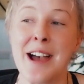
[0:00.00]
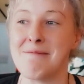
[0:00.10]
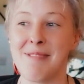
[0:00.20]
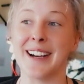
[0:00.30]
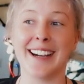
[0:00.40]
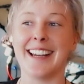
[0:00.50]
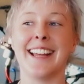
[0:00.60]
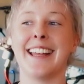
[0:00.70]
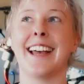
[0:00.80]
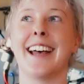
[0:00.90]
But
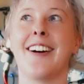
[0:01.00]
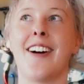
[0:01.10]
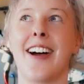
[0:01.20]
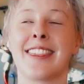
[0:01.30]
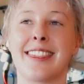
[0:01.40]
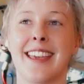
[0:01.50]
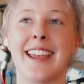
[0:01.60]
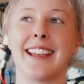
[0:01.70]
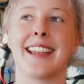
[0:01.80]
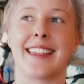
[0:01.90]
I
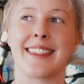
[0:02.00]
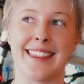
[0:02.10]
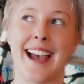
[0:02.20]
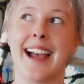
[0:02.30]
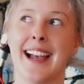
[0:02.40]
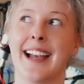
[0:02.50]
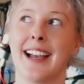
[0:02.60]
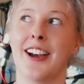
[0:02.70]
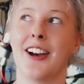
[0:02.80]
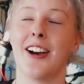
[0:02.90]
think that,
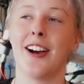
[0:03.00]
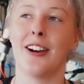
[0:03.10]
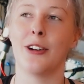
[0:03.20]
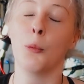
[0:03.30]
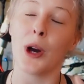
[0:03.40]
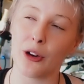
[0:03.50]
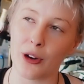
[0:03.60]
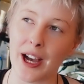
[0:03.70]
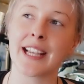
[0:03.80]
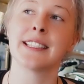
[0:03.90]
well,
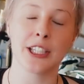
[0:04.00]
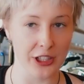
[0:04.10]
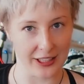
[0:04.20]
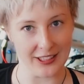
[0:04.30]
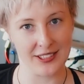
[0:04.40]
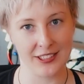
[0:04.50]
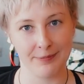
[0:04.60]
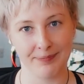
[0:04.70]
I can tell you this.